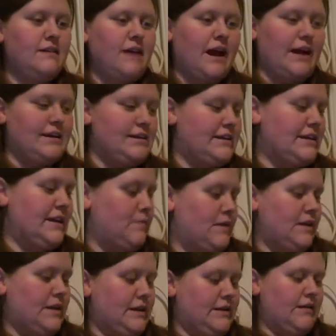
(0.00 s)
I didn't keep
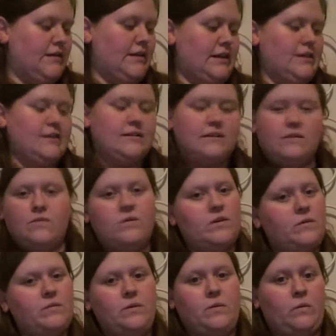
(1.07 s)
knitting on it because it would
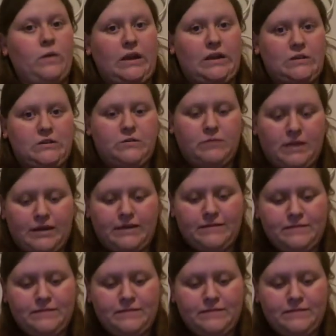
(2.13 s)
have been way too big.